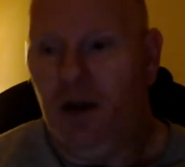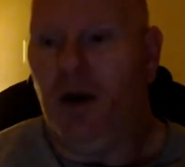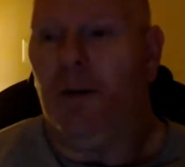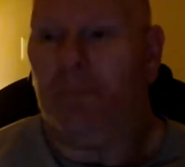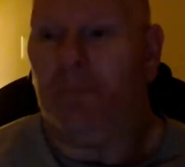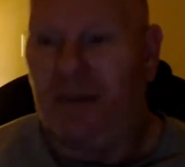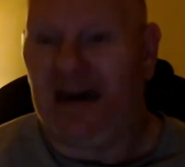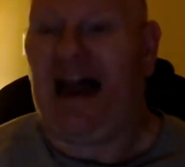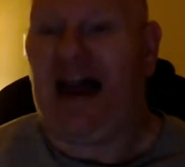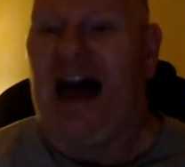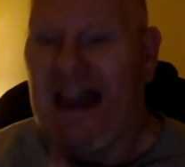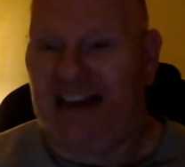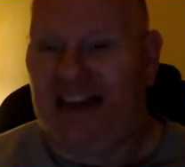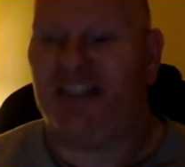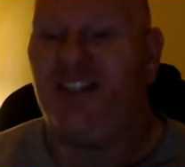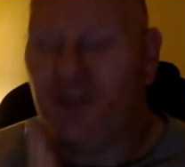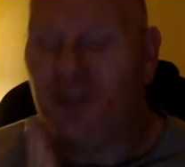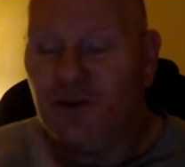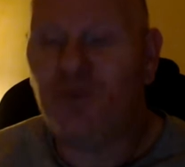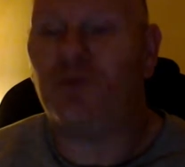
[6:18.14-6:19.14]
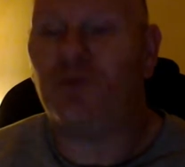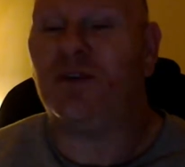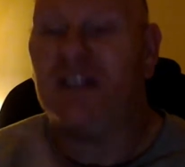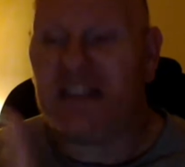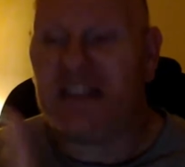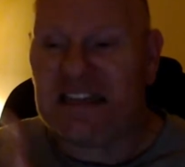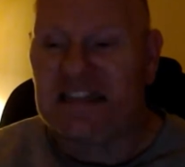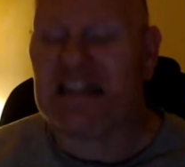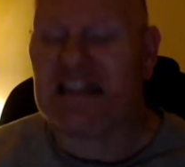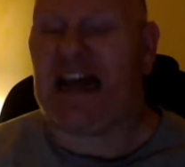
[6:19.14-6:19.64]
but I do
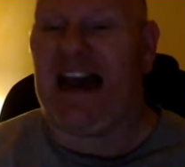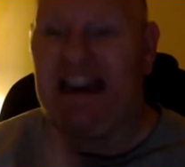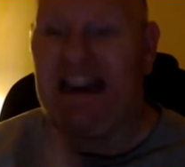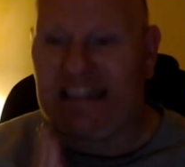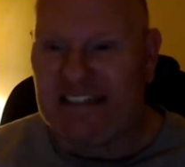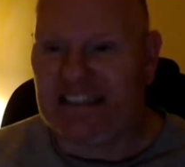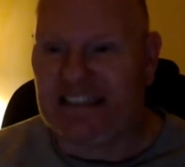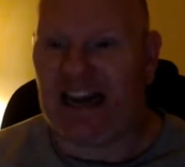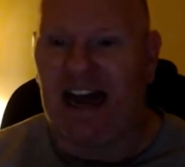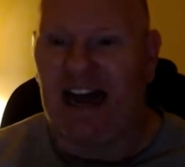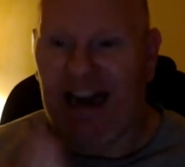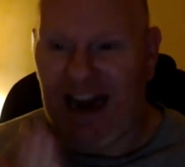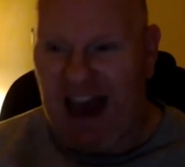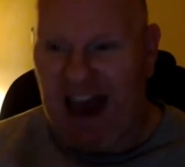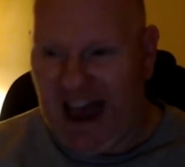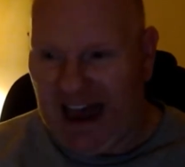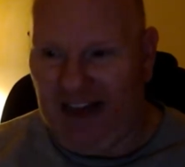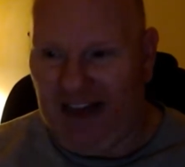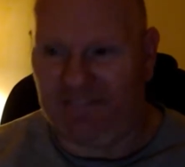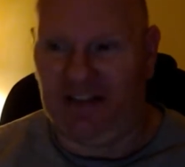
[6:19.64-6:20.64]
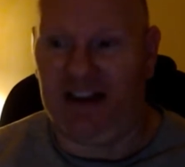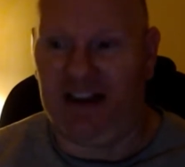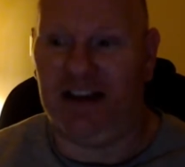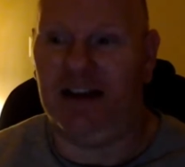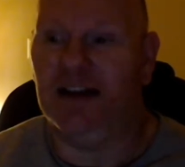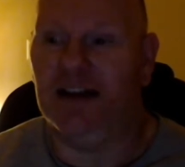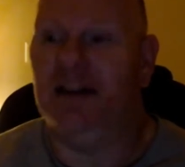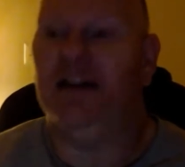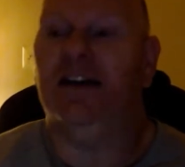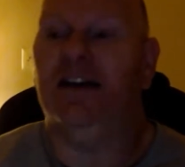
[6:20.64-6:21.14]
really like not
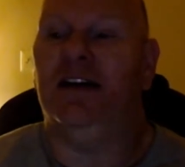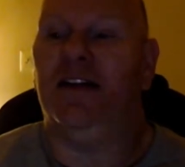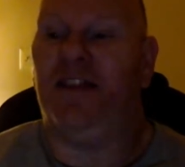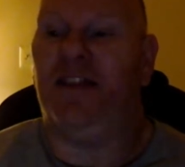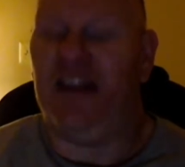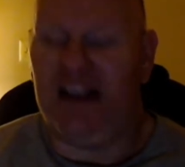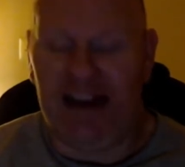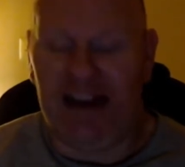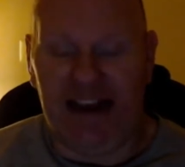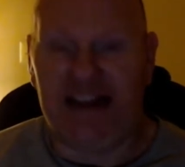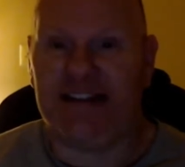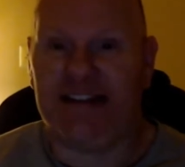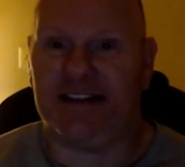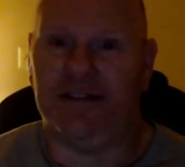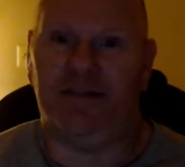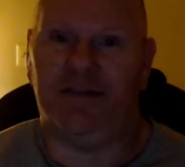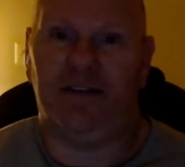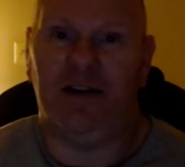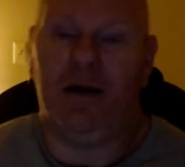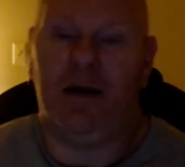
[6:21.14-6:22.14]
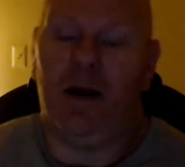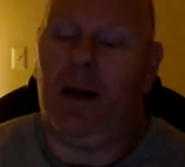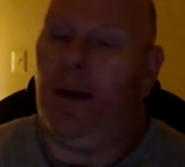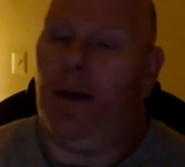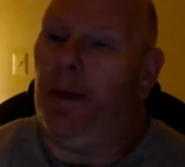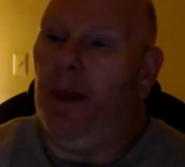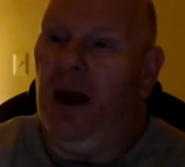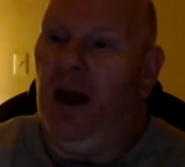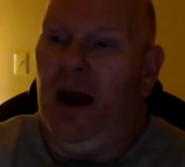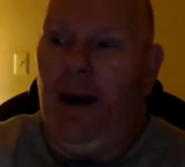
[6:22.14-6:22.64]
having the adhesive
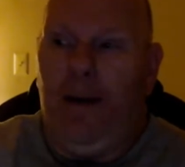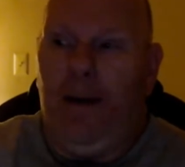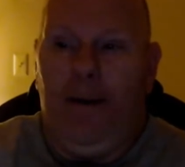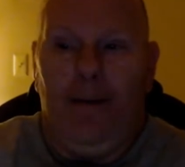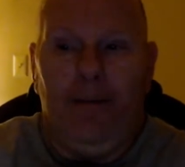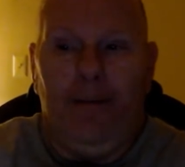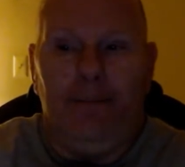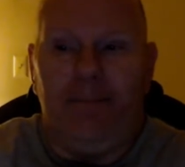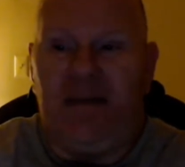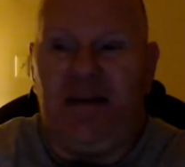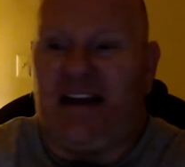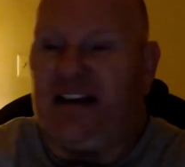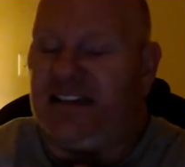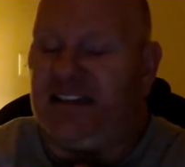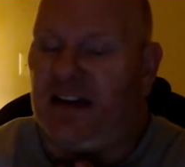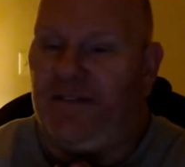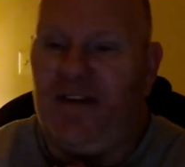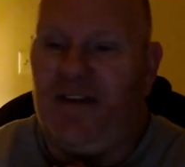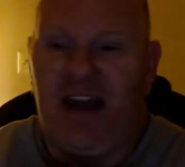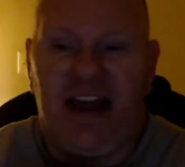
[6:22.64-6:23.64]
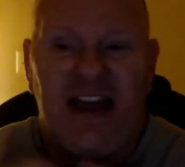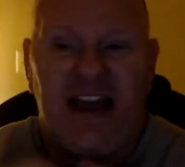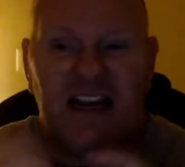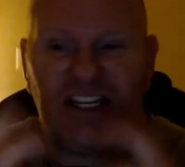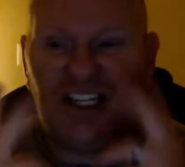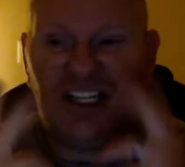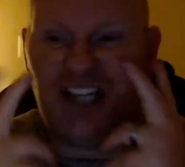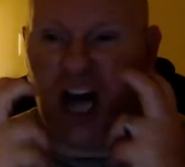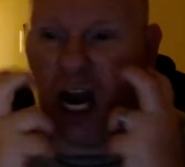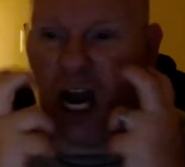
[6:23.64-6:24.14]
because if you get
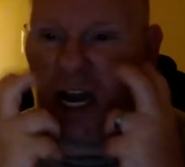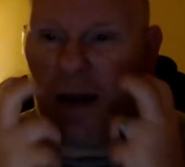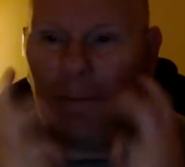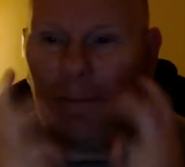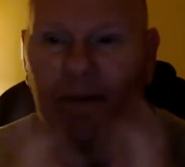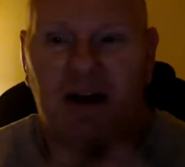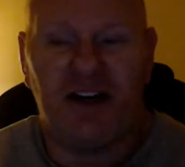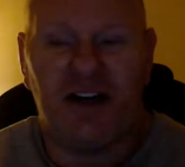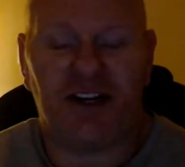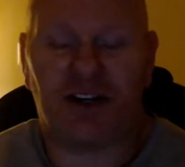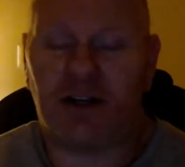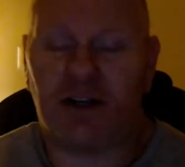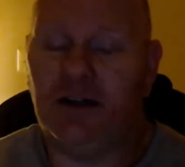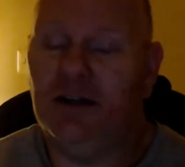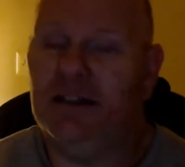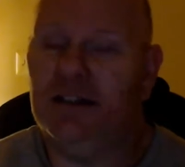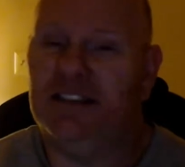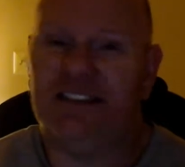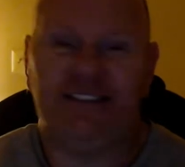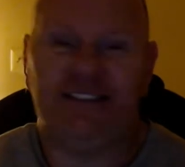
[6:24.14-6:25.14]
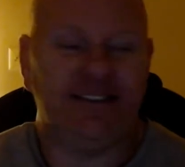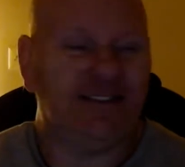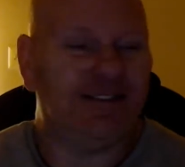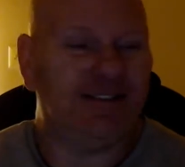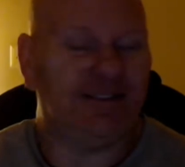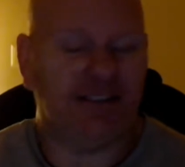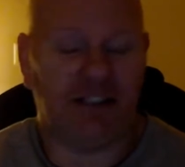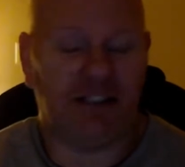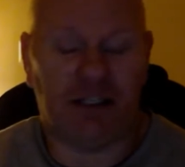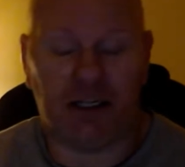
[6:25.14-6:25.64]
junk up under,
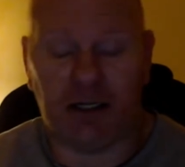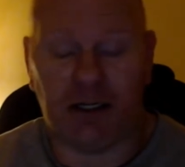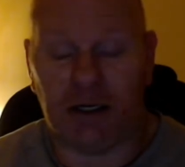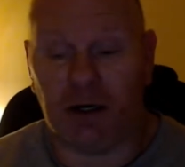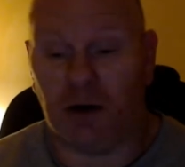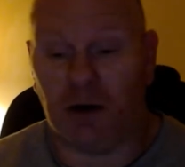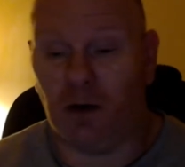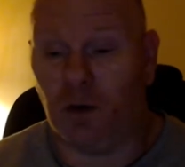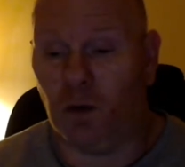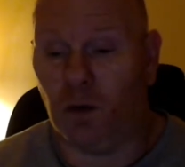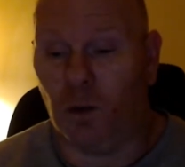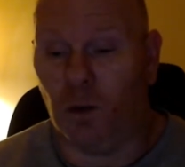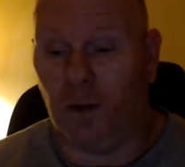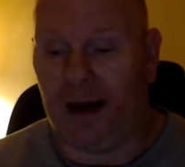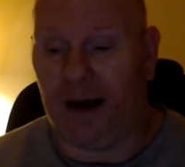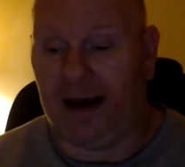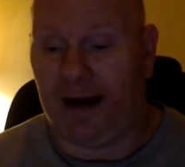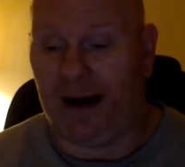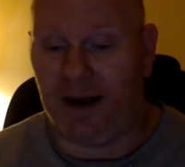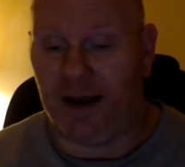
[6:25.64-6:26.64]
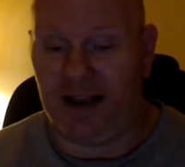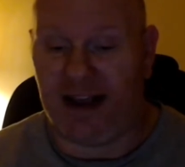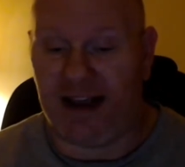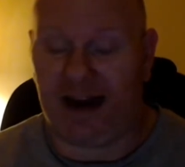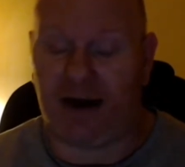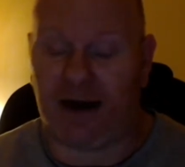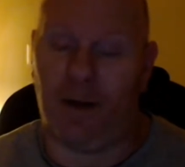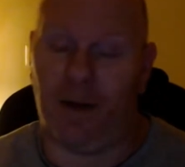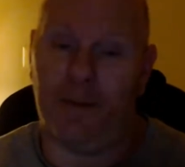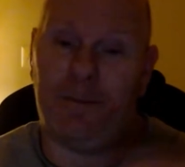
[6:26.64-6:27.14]
oh wow, you gotta
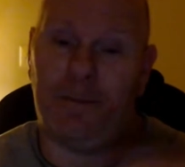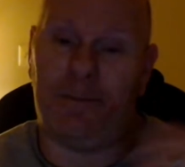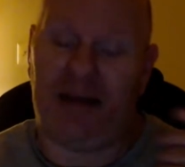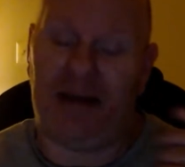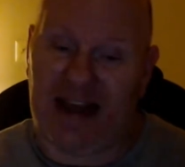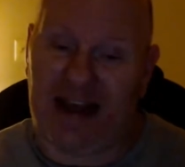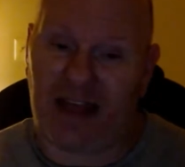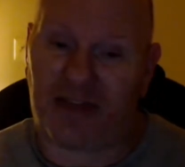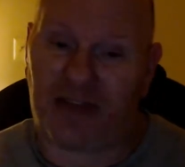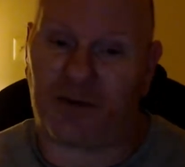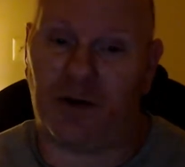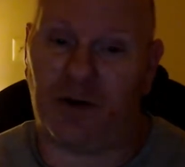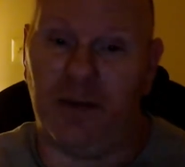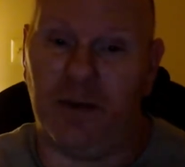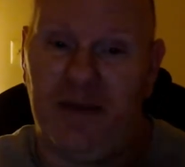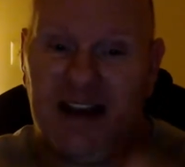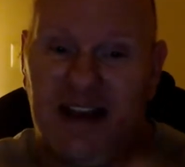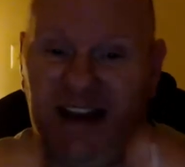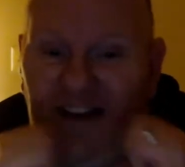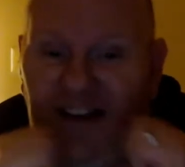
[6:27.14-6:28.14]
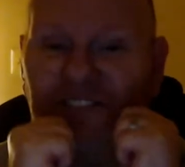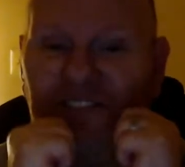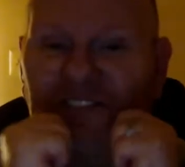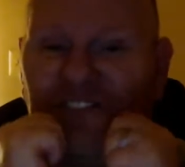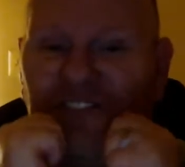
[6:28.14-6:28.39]
go to the bathroom, you gotta